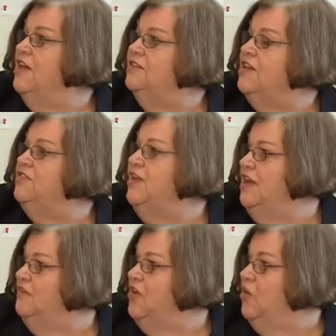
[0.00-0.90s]
so that
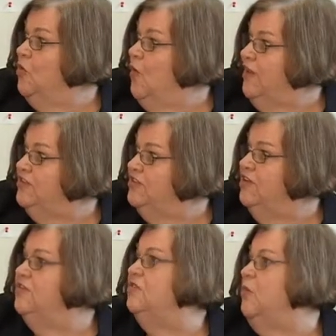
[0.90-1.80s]
if there are
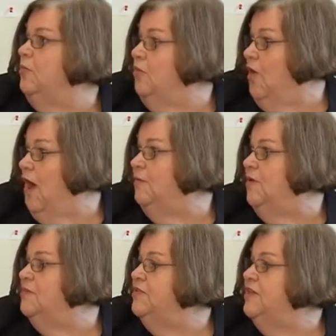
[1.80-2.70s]
questions or
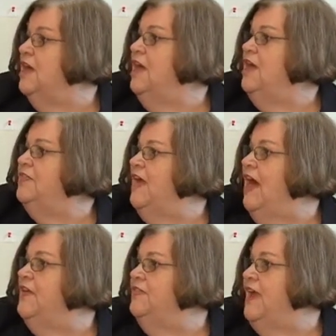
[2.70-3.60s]
problems,
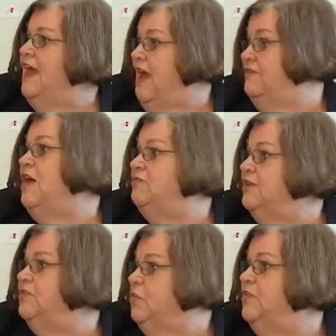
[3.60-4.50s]
that they have that
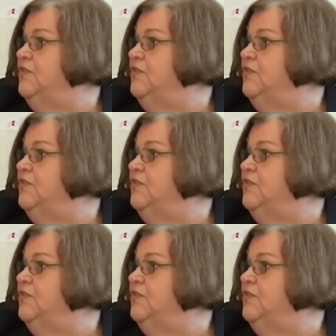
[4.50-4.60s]
resource